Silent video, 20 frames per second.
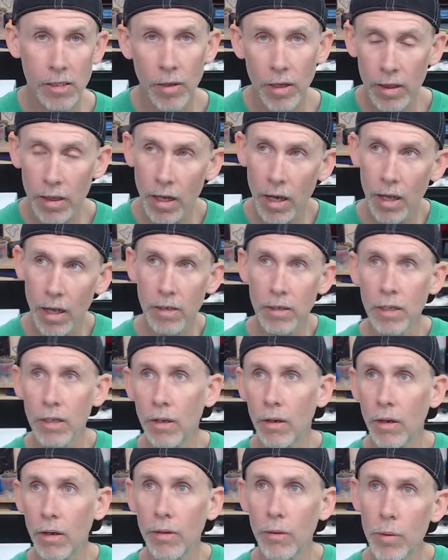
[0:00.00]
So I thought, you
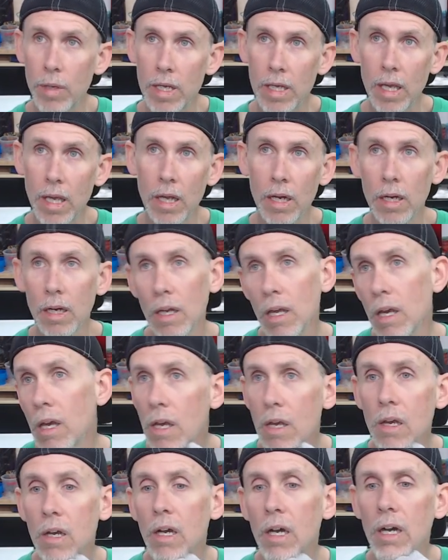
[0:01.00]
know, on the weekend,
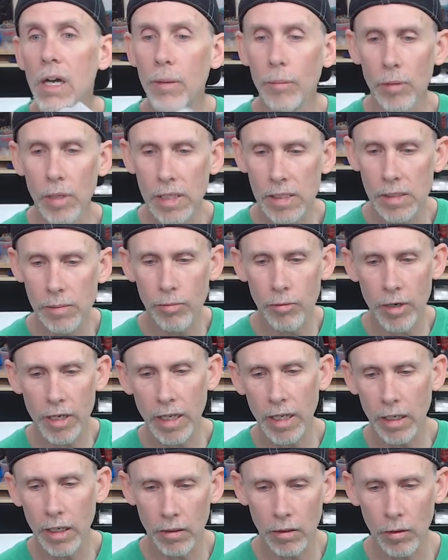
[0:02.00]
um, let's
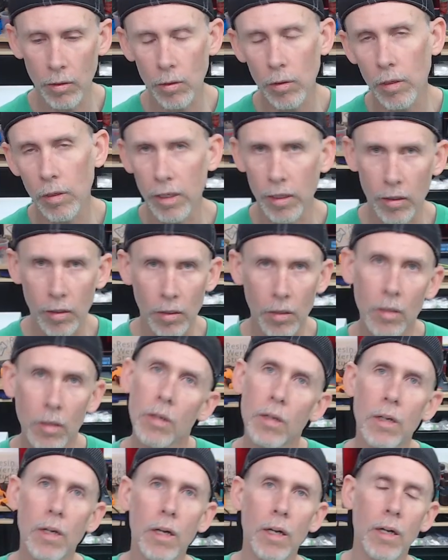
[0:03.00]
bring it earlier.
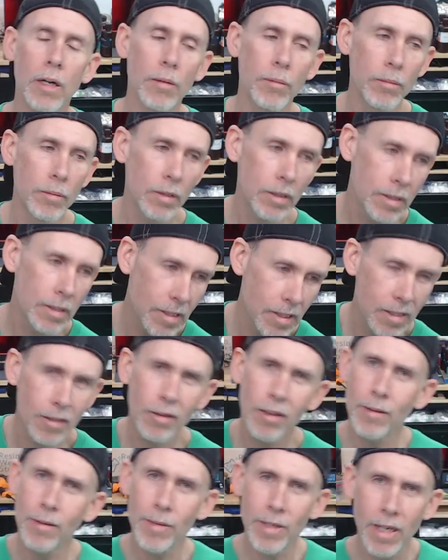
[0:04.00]
Um, it's
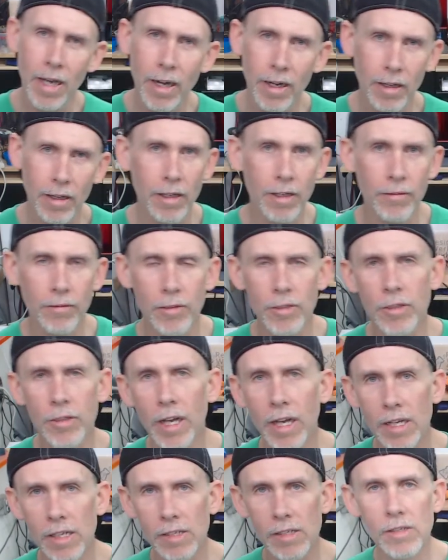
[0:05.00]
still going to be kind of late for you
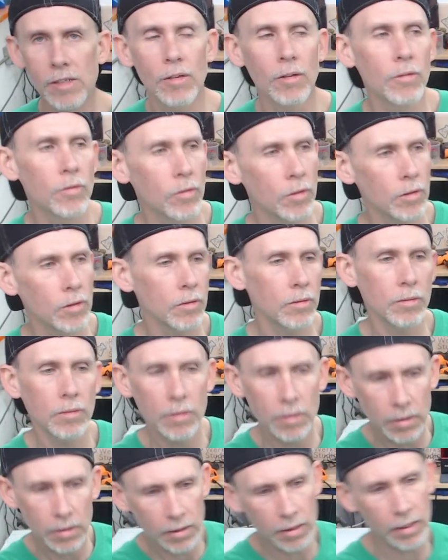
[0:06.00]
guys over,
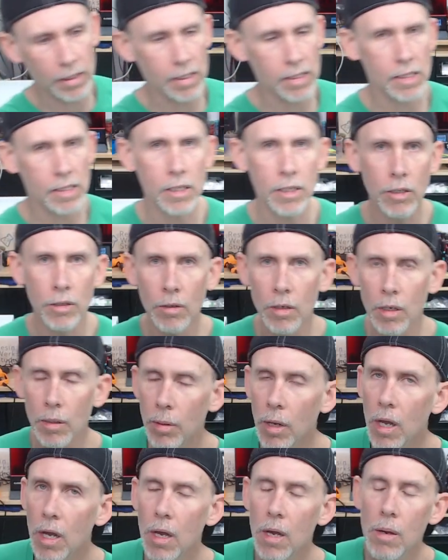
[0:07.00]
like I said,
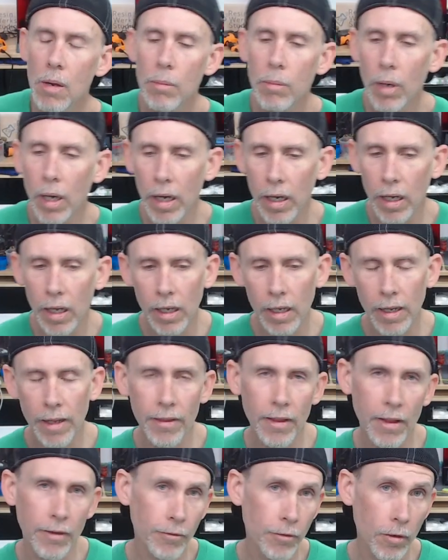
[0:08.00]
Europe. But uh,
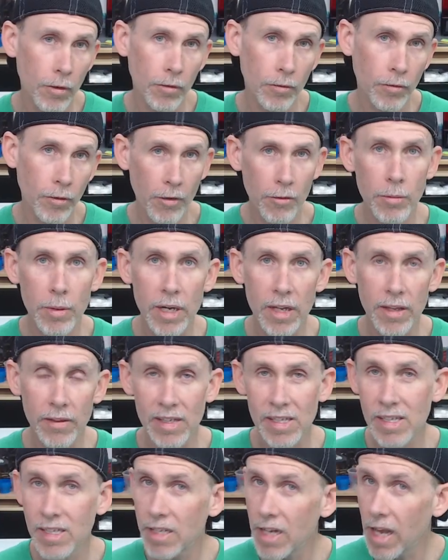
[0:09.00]
and then for, for everybody in
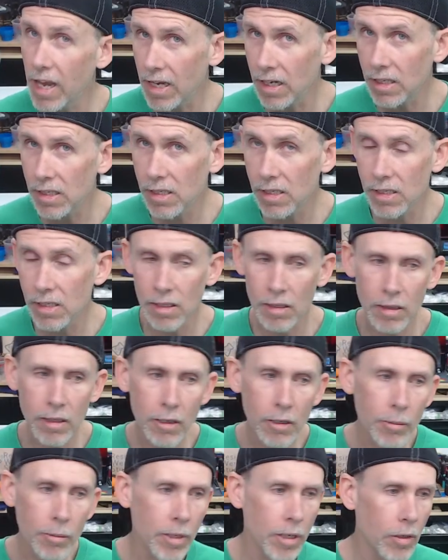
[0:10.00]
the States, it's a
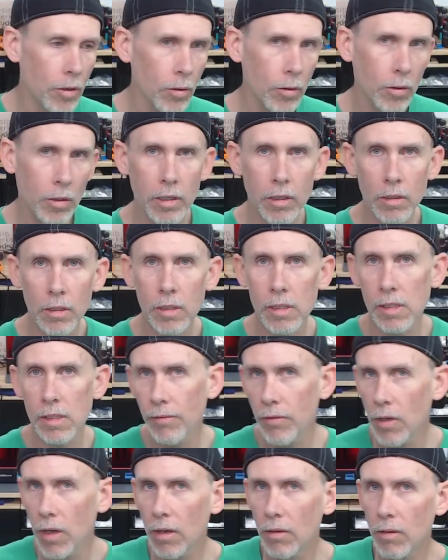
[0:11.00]
little bit earlier because
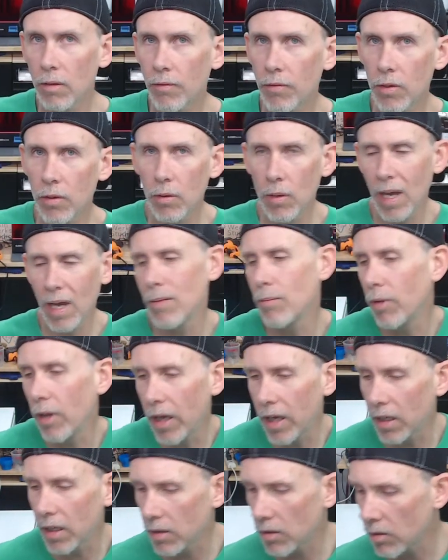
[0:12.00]
if you if you had
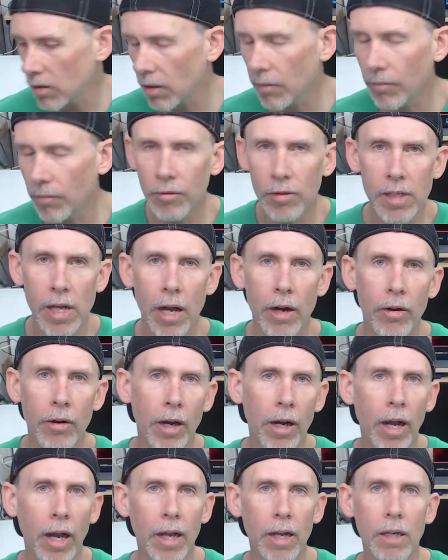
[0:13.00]
plans or something for
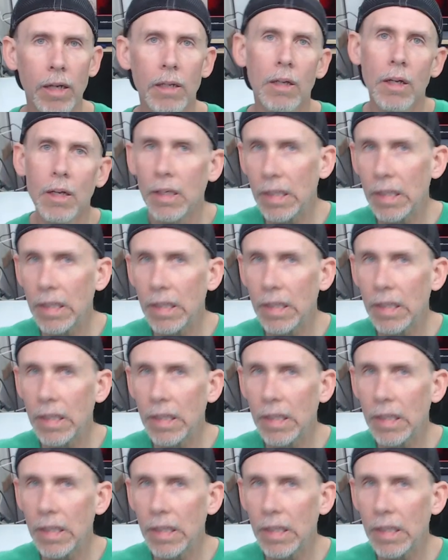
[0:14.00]
Saturday night.